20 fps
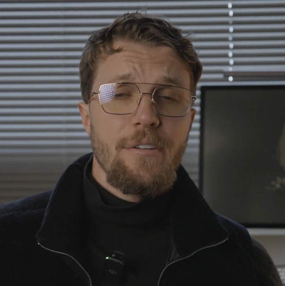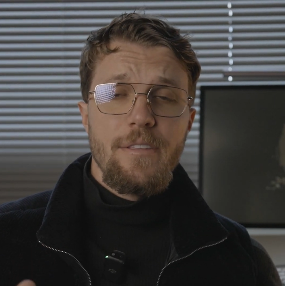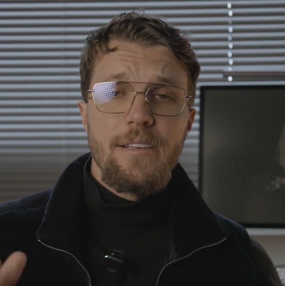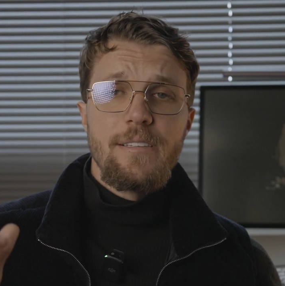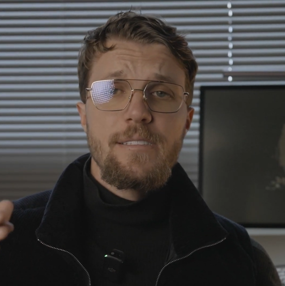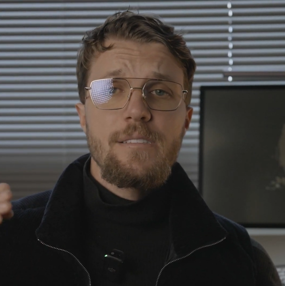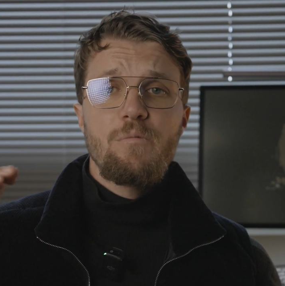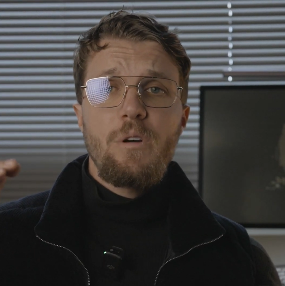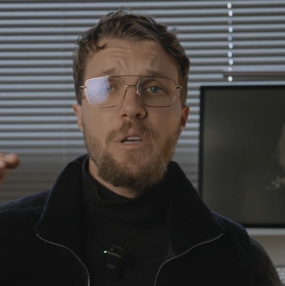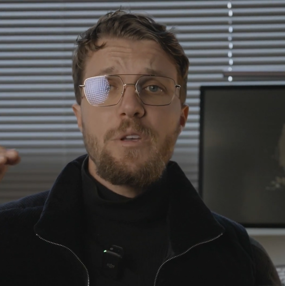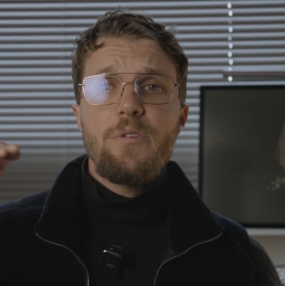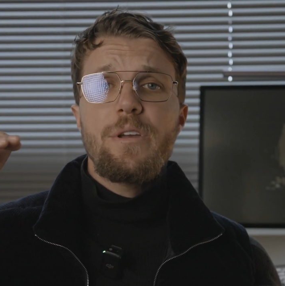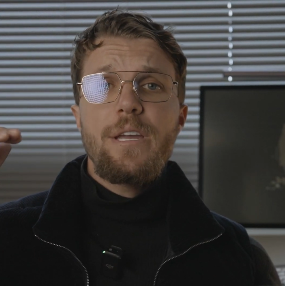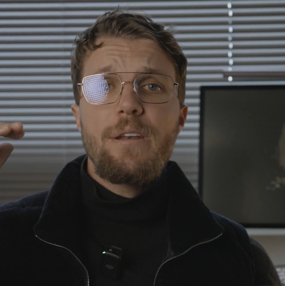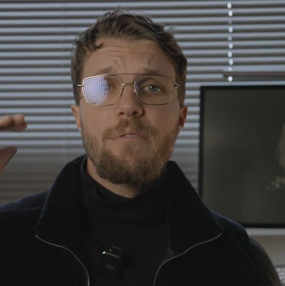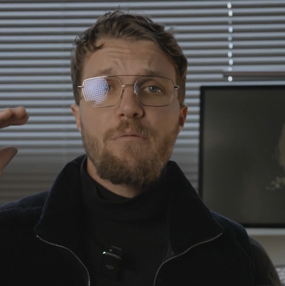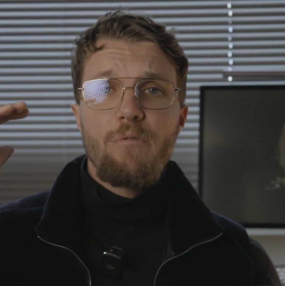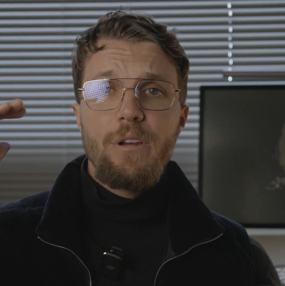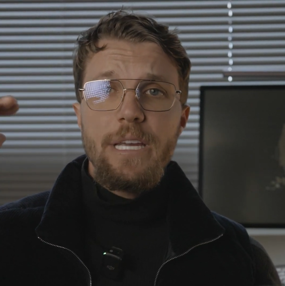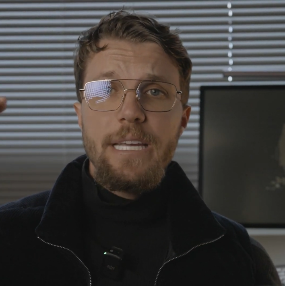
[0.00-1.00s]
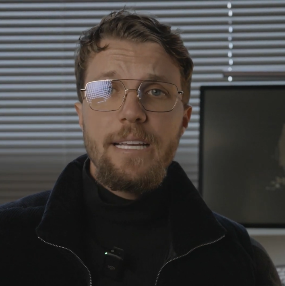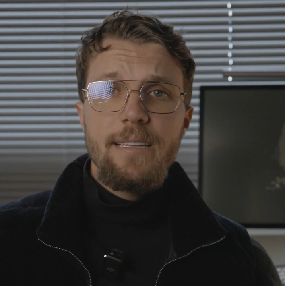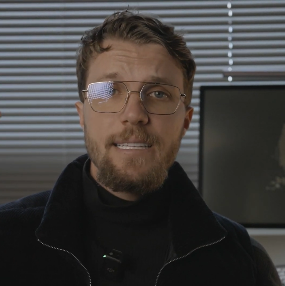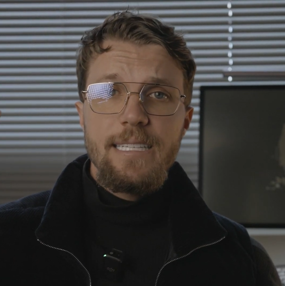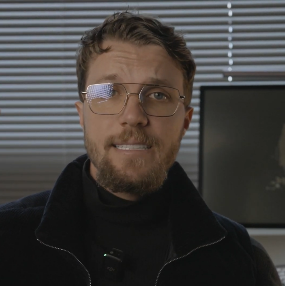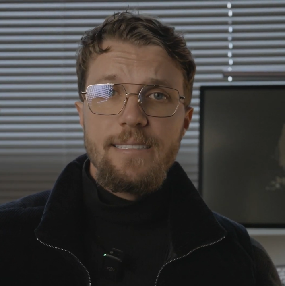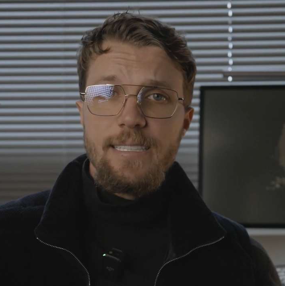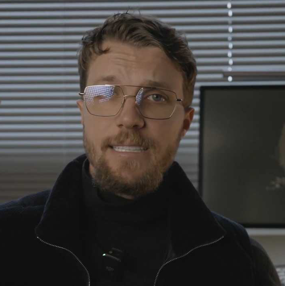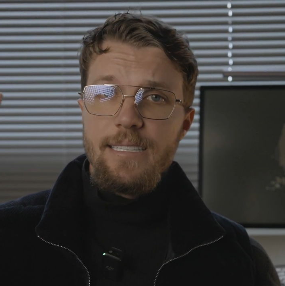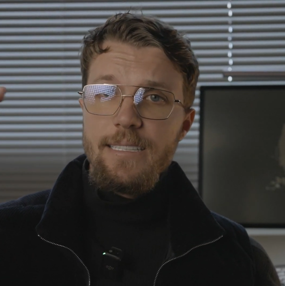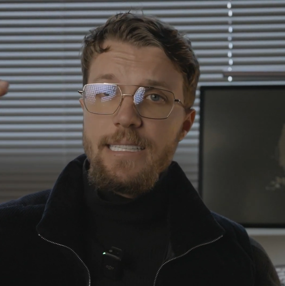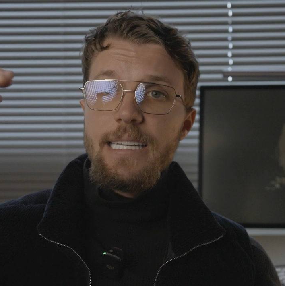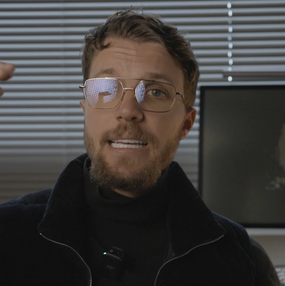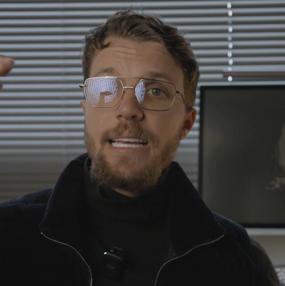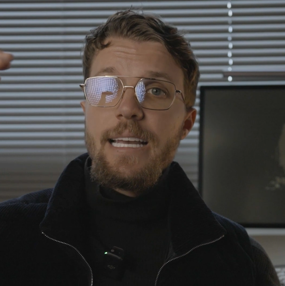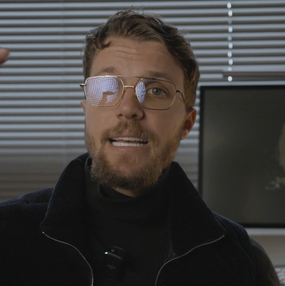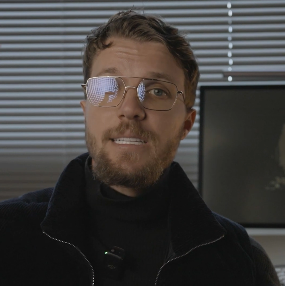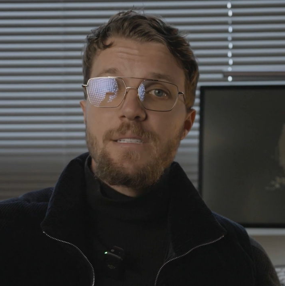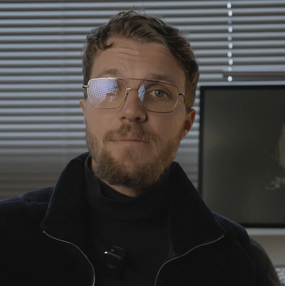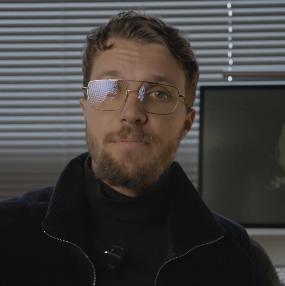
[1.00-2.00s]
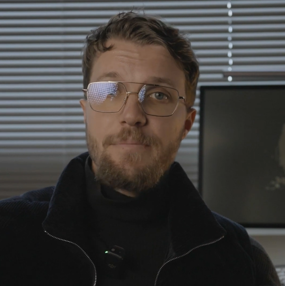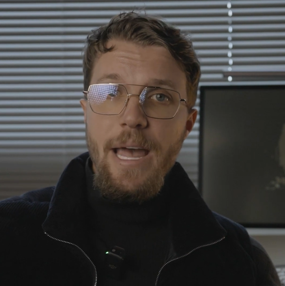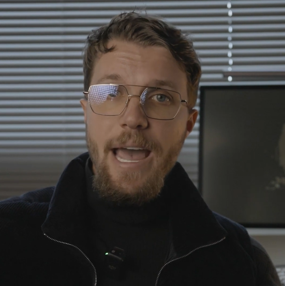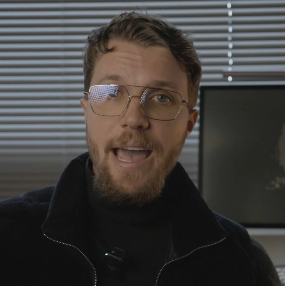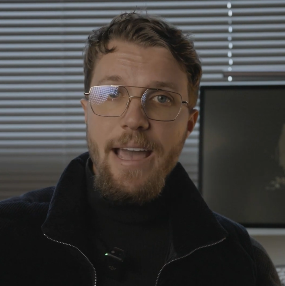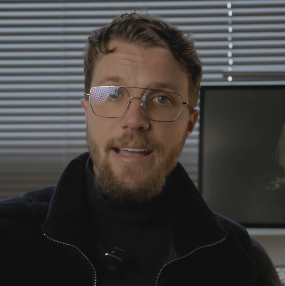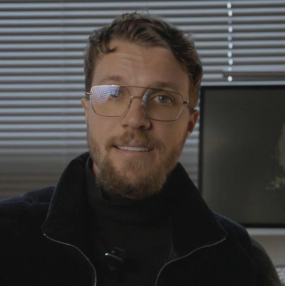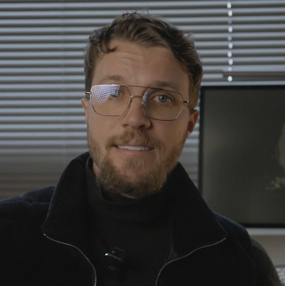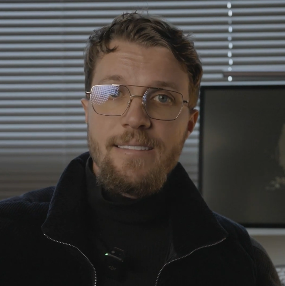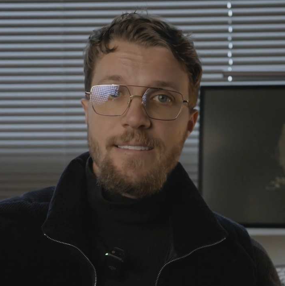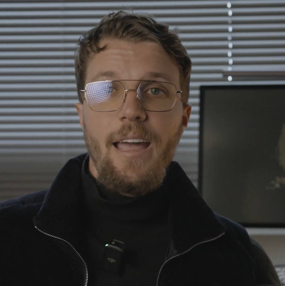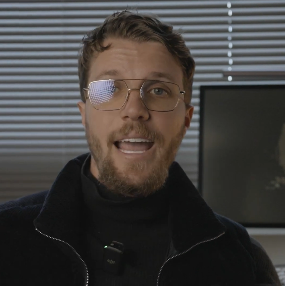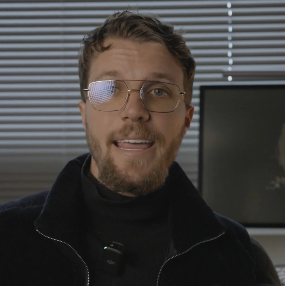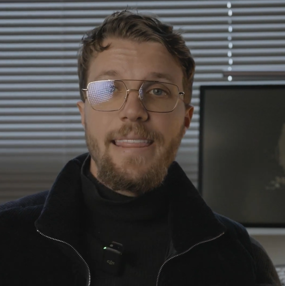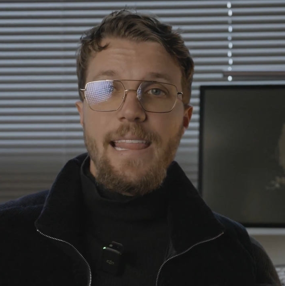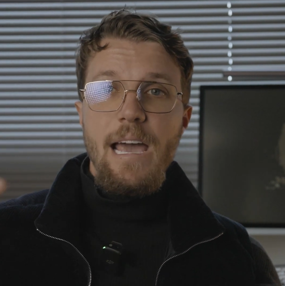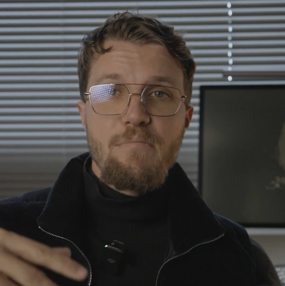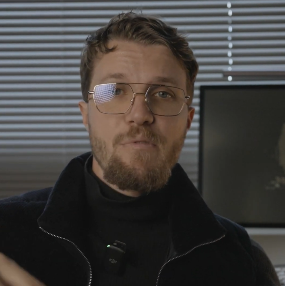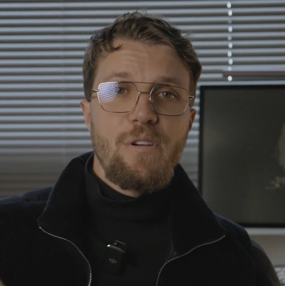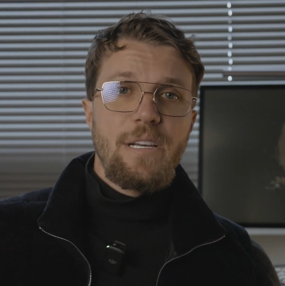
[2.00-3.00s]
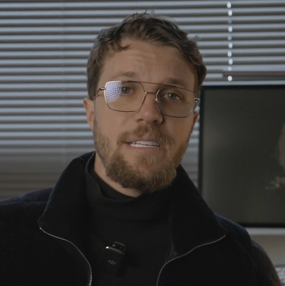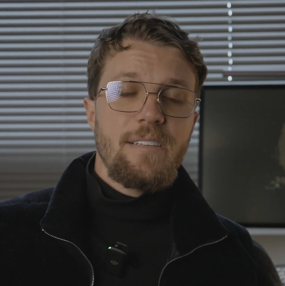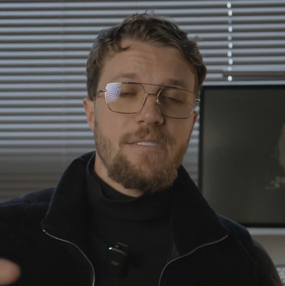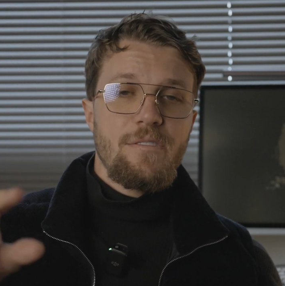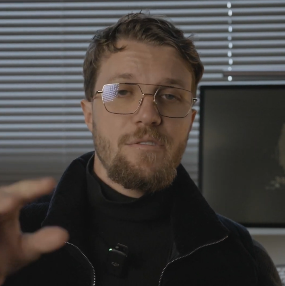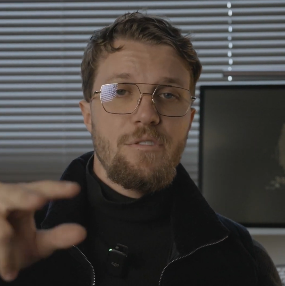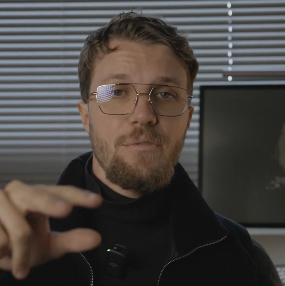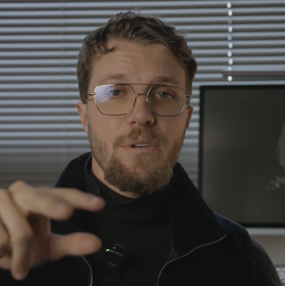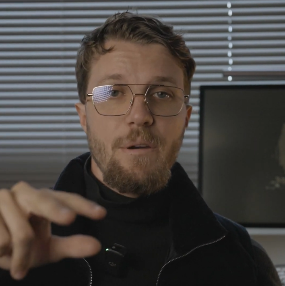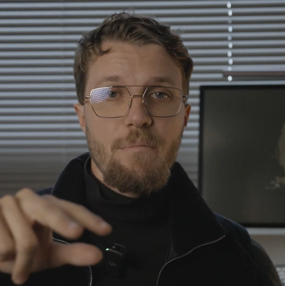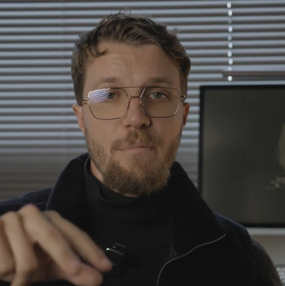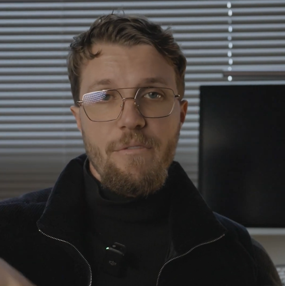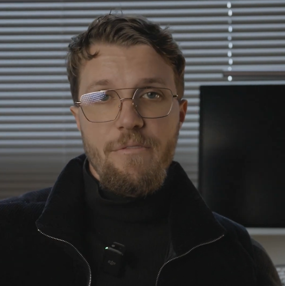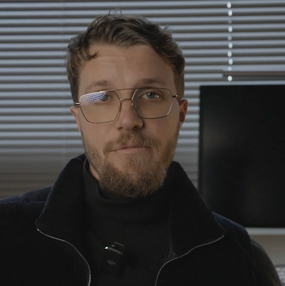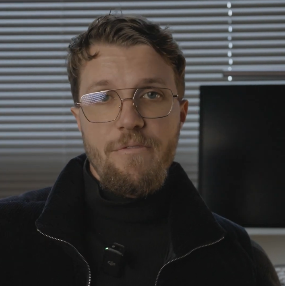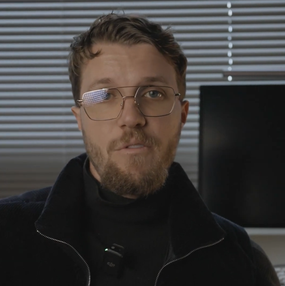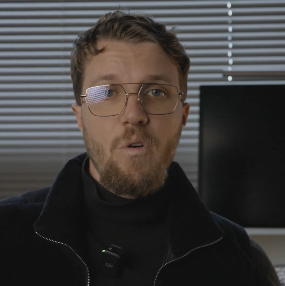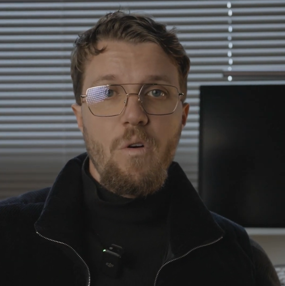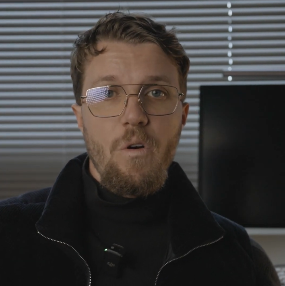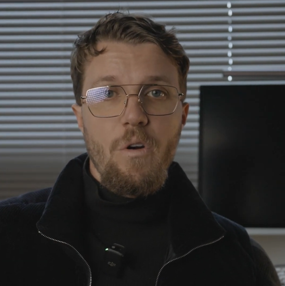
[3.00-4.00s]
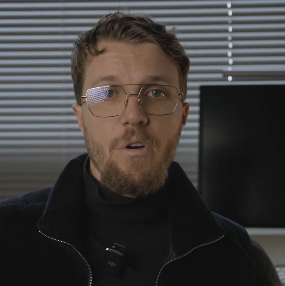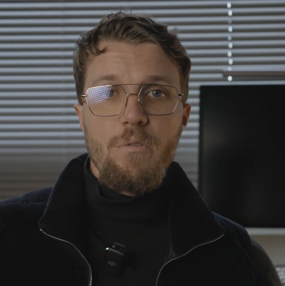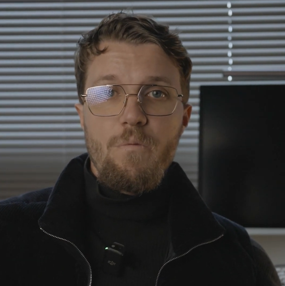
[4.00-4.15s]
This is what you can realistically expect. And that brings us to number four,